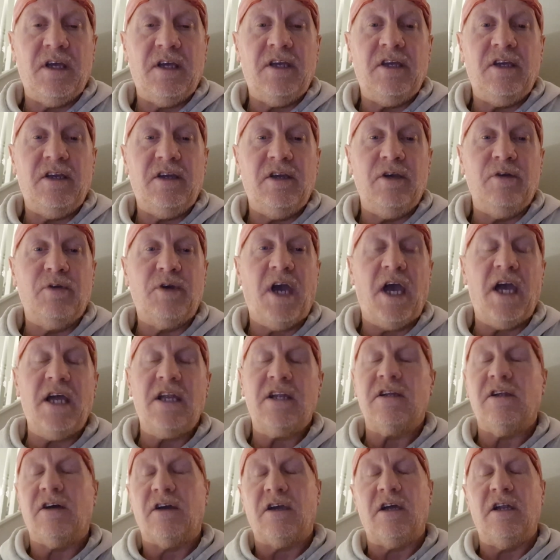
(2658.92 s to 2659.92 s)
you get
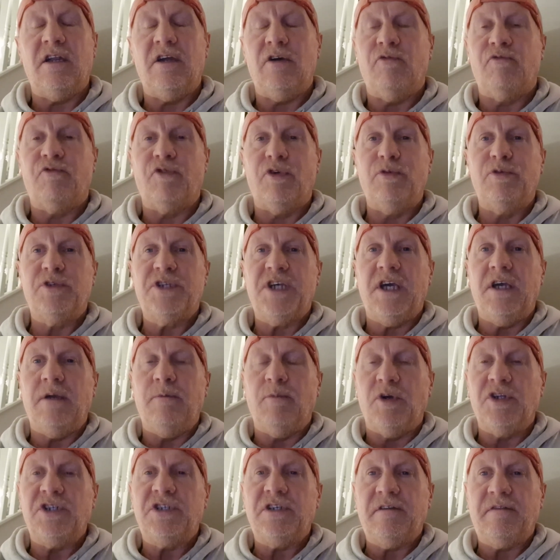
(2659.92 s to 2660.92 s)
into like a little
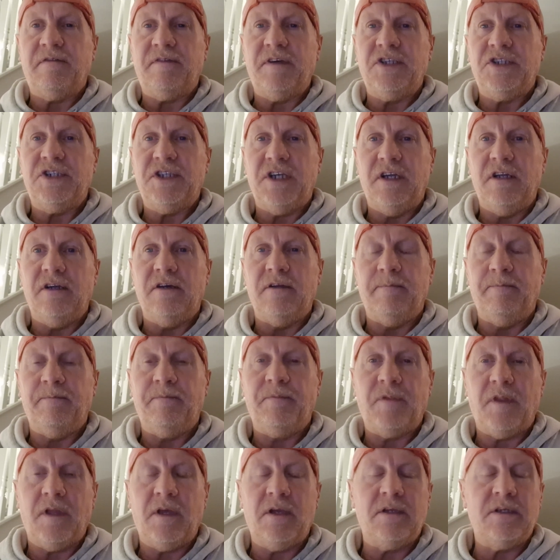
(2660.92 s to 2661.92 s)
routine once you're fishing, and
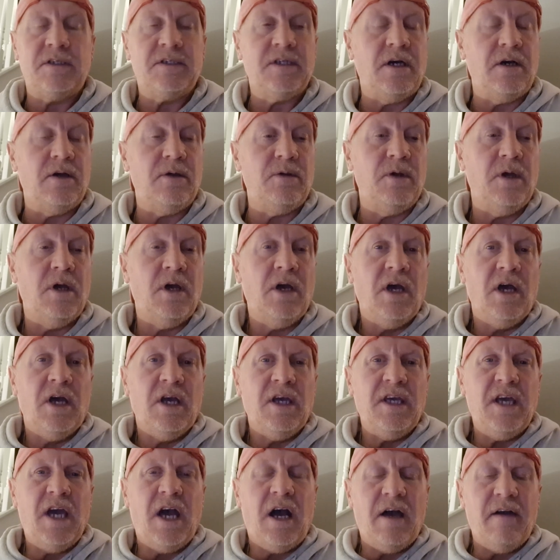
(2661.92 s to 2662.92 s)
so
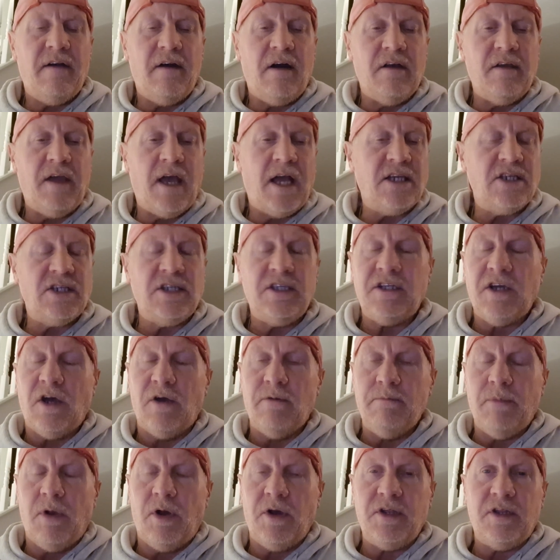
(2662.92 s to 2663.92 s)
yeah, I actually
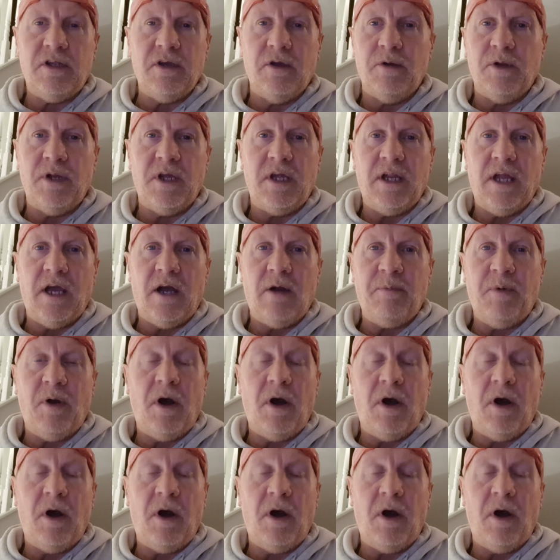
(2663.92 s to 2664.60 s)
don't mind doing it now.